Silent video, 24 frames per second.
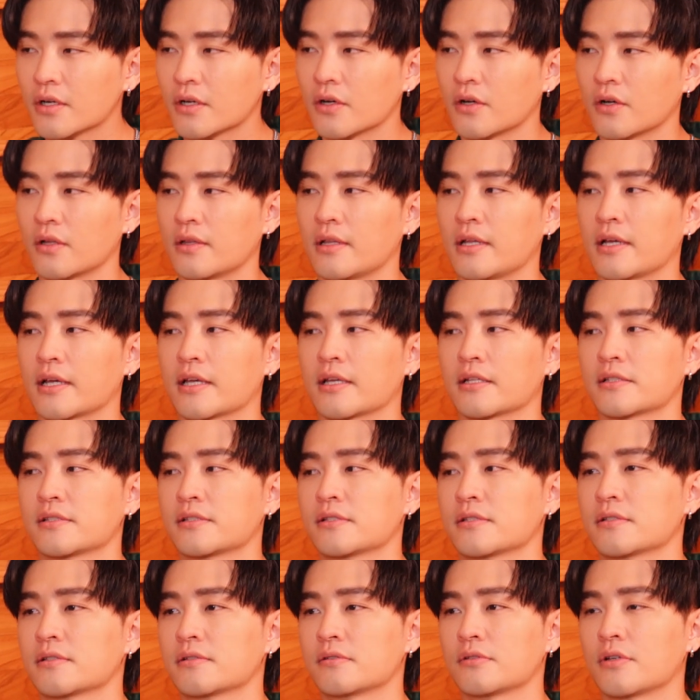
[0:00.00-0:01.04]
Or like
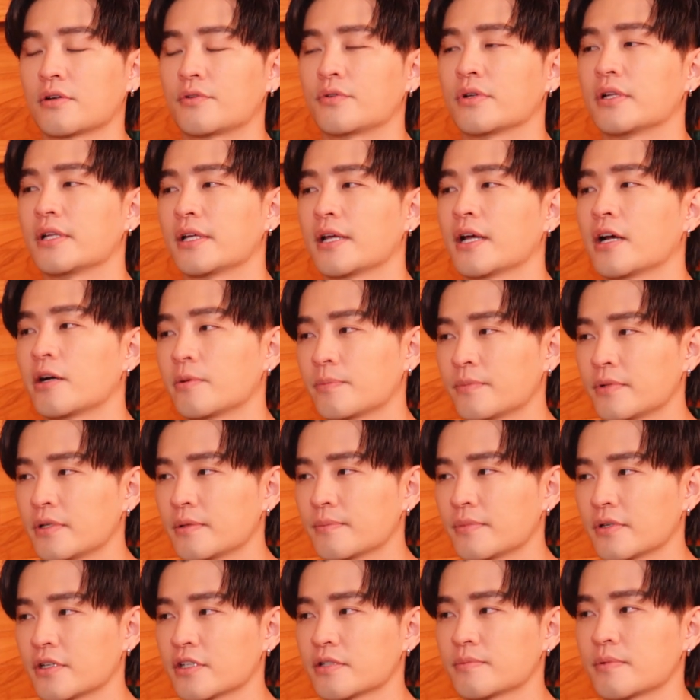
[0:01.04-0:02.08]
it's not really helping
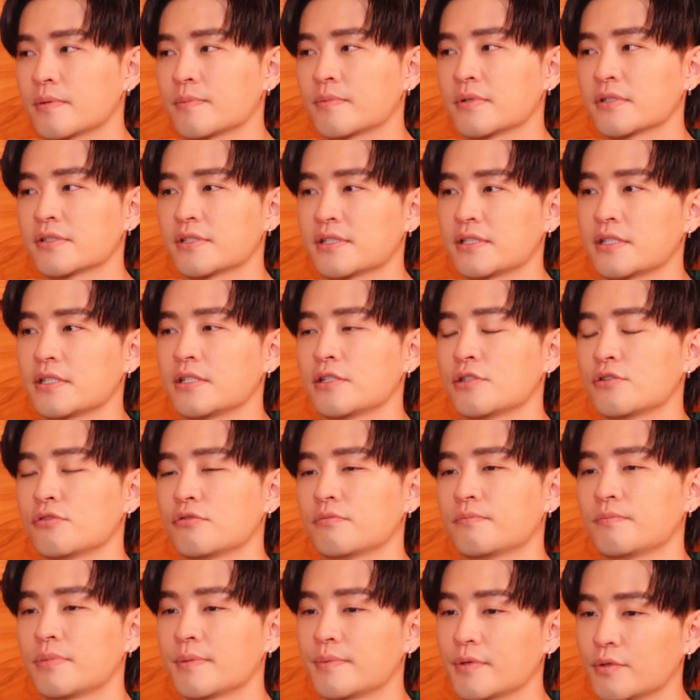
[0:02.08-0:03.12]
because people
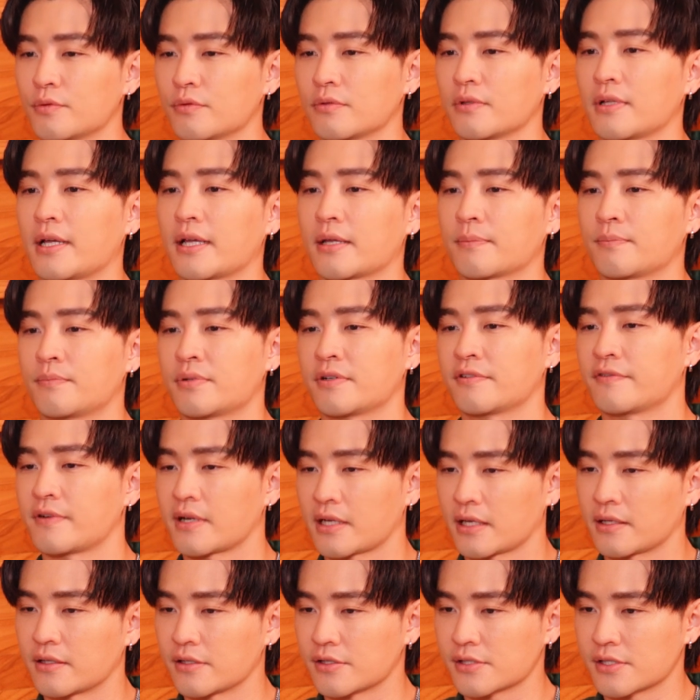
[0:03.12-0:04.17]
who like
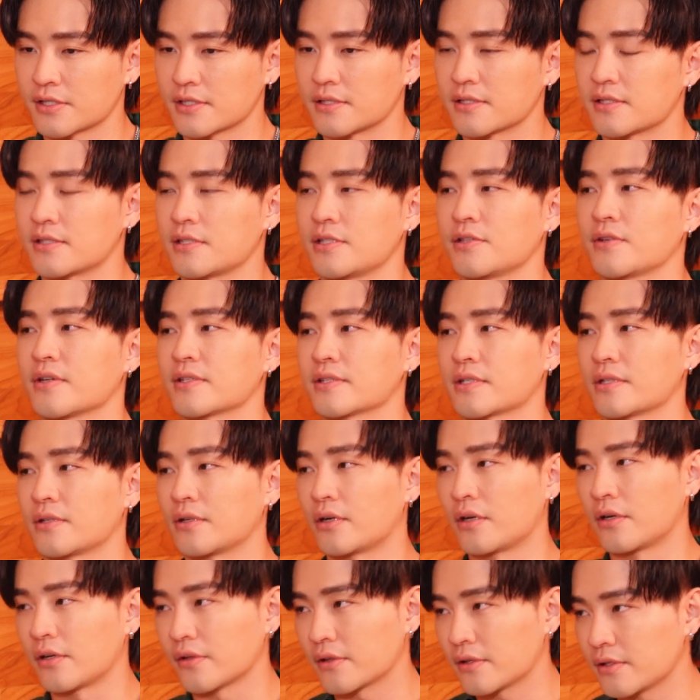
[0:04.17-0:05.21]
Perfect Addition see you as an
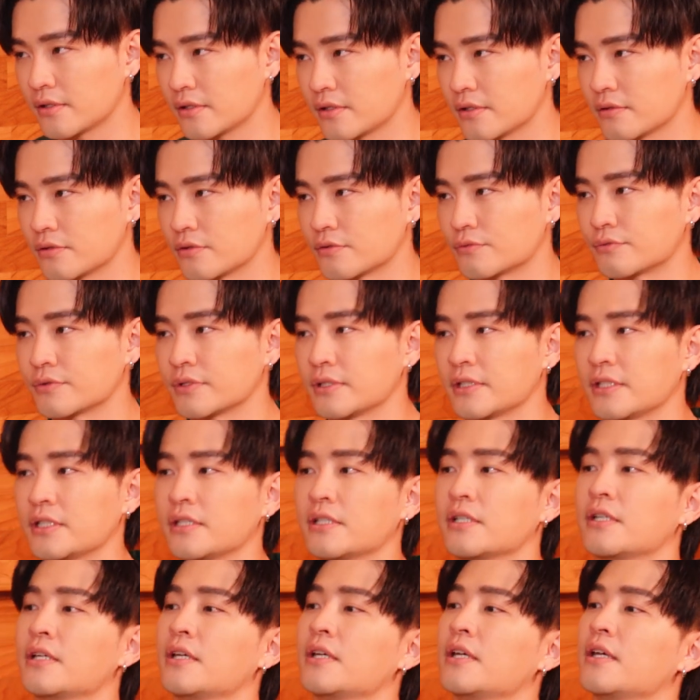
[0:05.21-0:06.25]
author, don't really